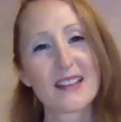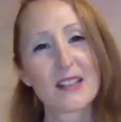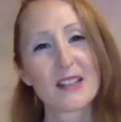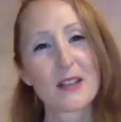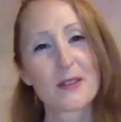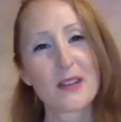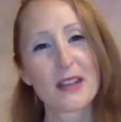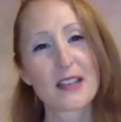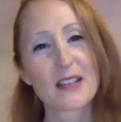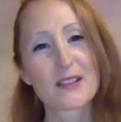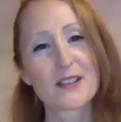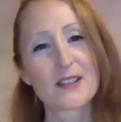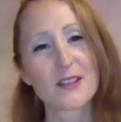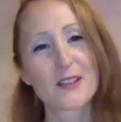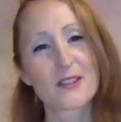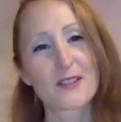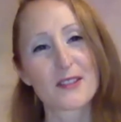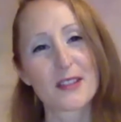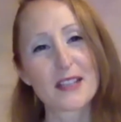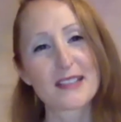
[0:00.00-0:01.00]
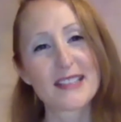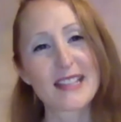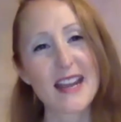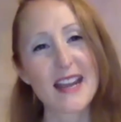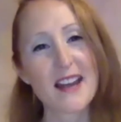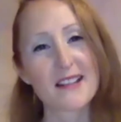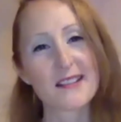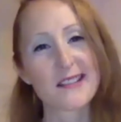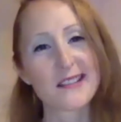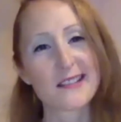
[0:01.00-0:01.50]
they can certainly
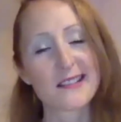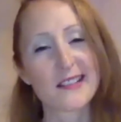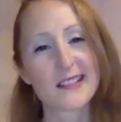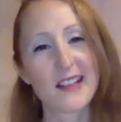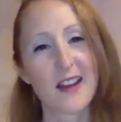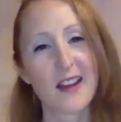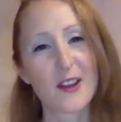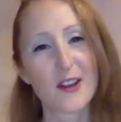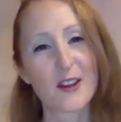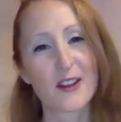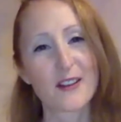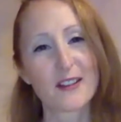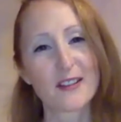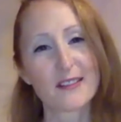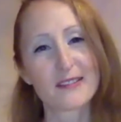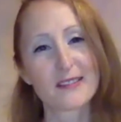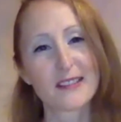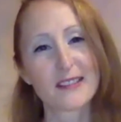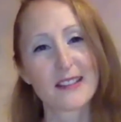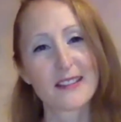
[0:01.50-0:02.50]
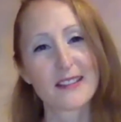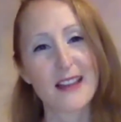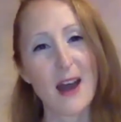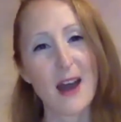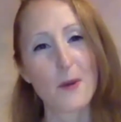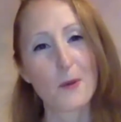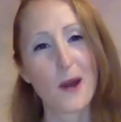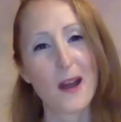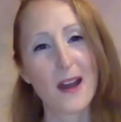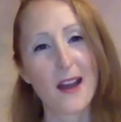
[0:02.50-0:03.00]
dance together in
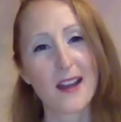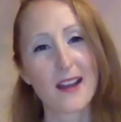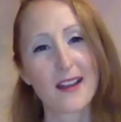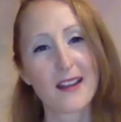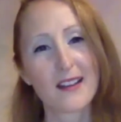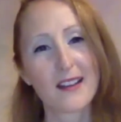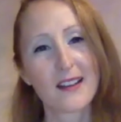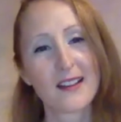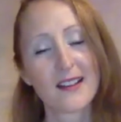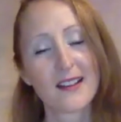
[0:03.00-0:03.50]
that way.